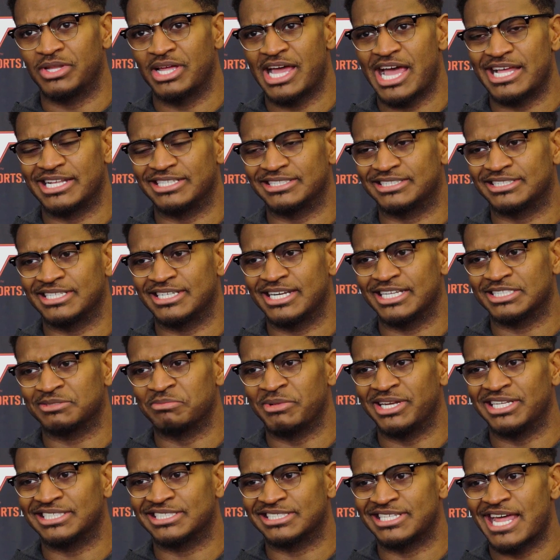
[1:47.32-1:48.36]
hadn't seen as
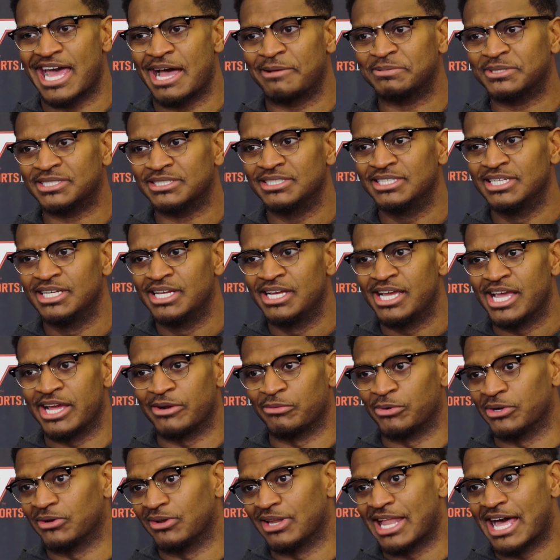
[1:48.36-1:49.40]
many snaps in
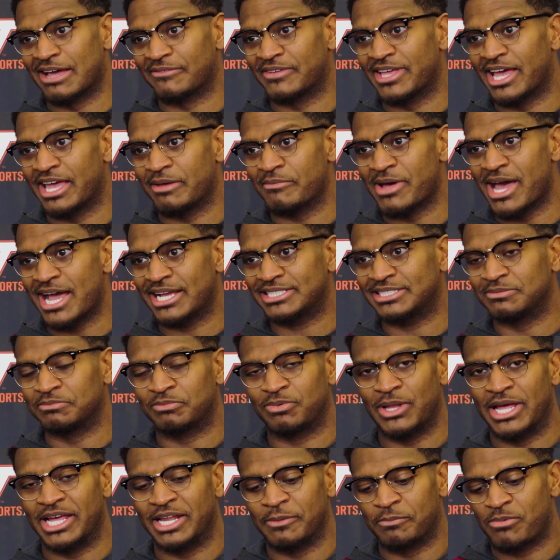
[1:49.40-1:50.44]
real live game action.
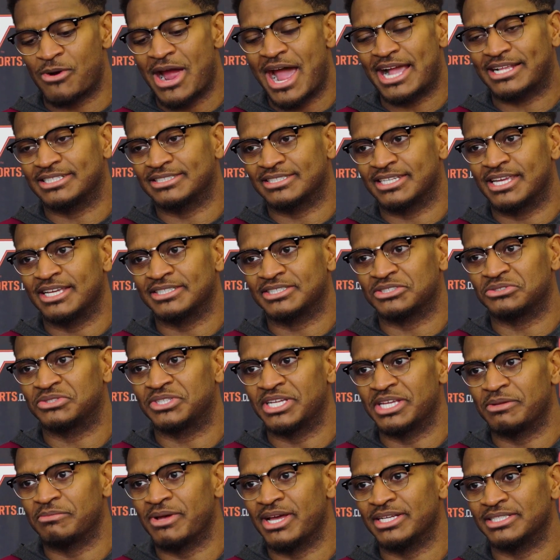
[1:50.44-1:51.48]
Playing in practice against your
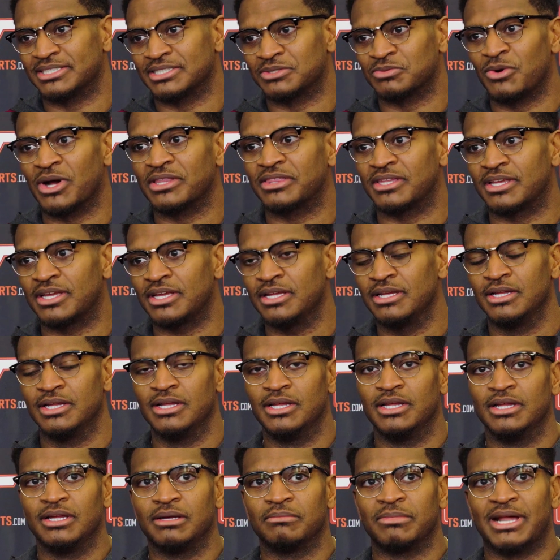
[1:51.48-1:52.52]
teammates is one thing,
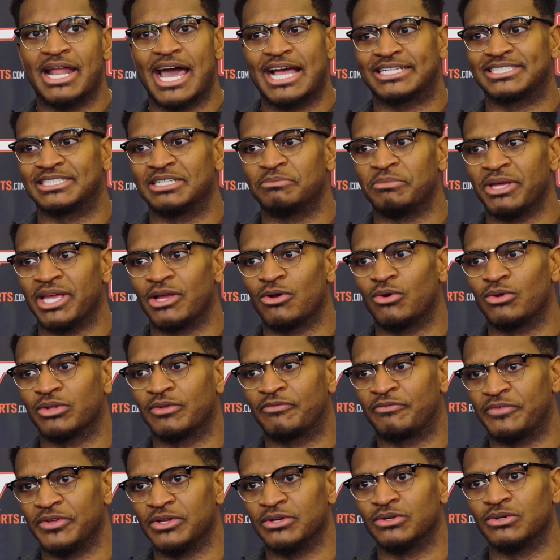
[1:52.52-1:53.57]
but actually being on the
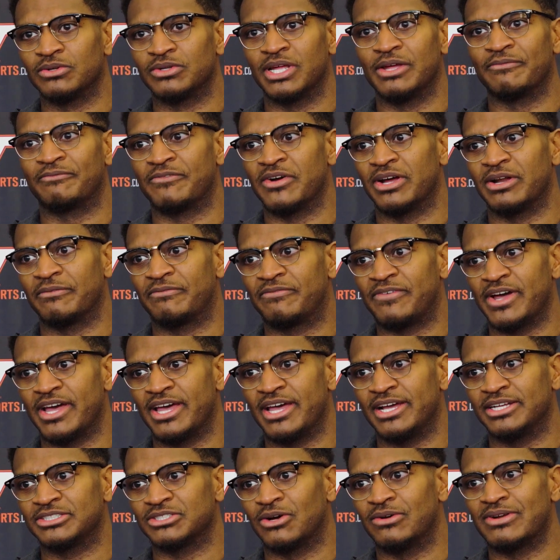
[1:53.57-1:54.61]
field in front of
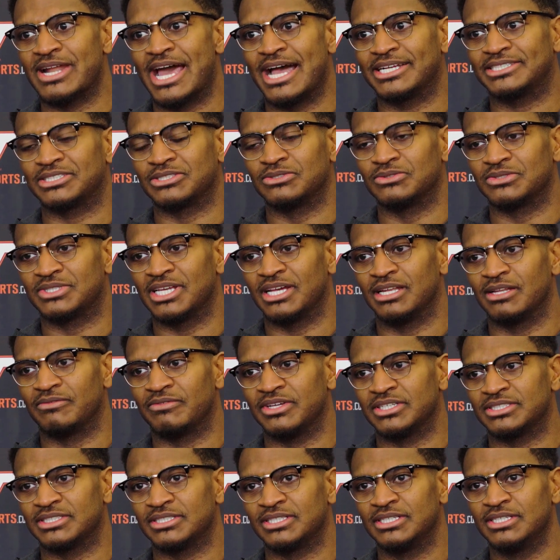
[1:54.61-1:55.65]
fans on national
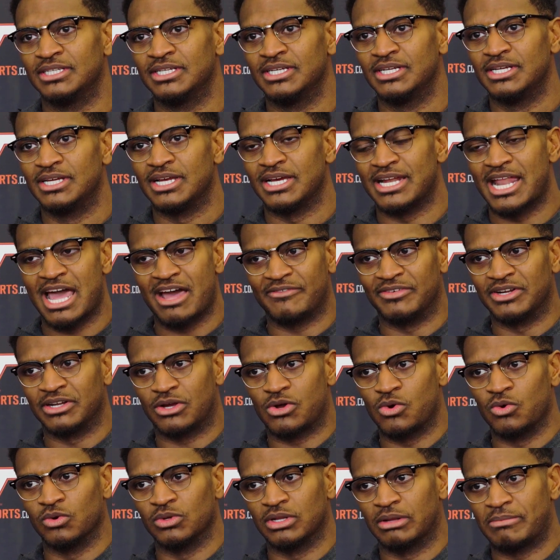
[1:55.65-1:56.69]
television and having a
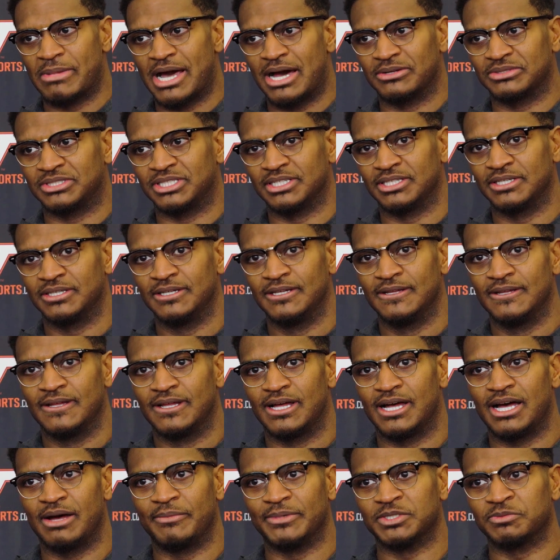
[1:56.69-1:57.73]
cool about you
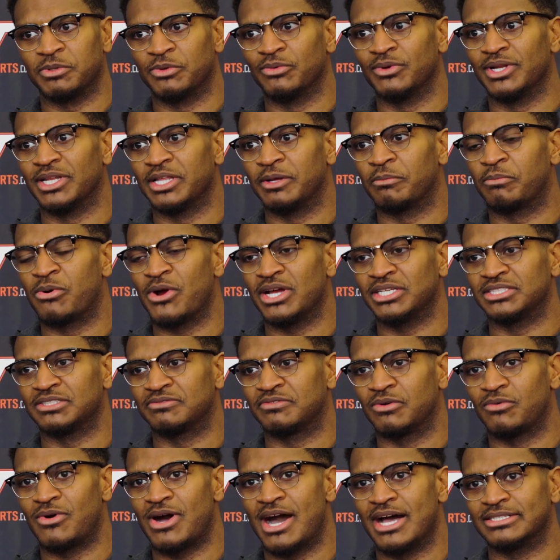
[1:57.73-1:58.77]
has been really impressive
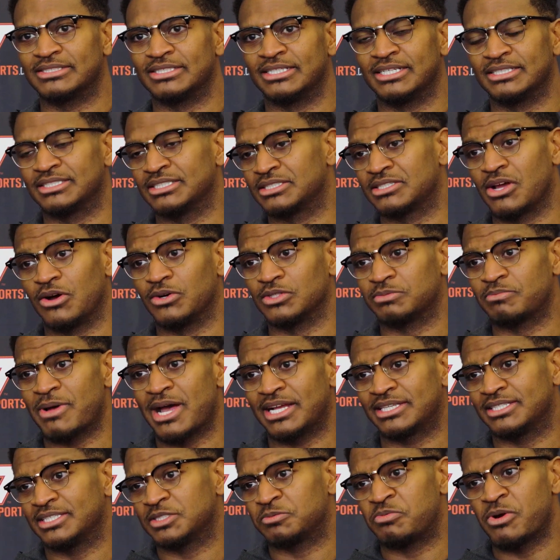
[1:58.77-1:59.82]
to watch. And it just goes
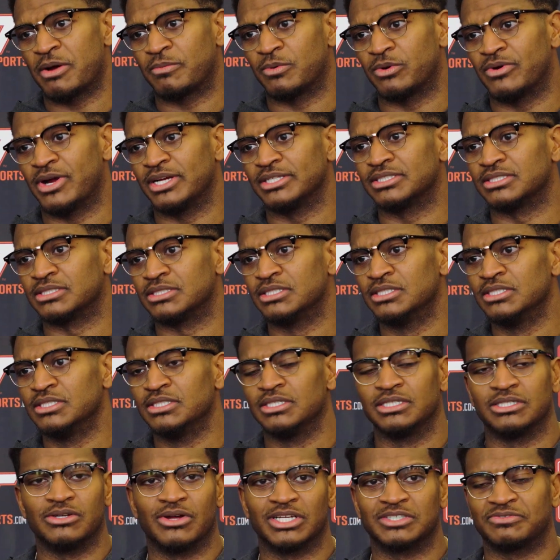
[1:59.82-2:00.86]
back to his preparation.
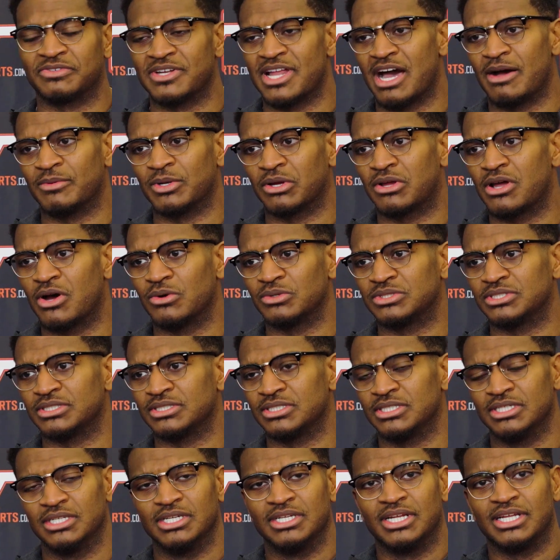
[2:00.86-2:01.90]
You know, he's phenomenal
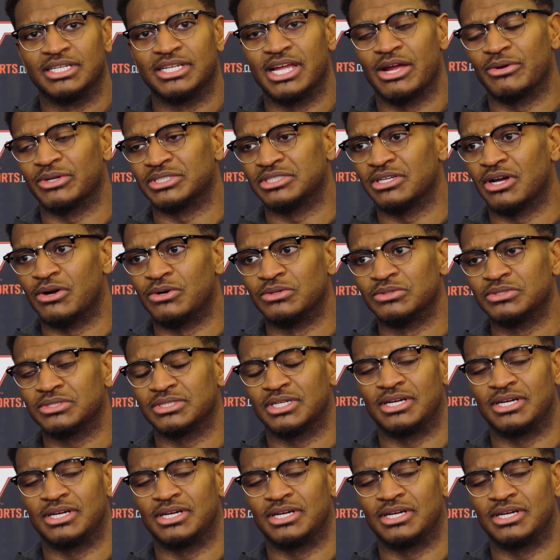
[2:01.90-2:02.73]
coaching Derek Jones,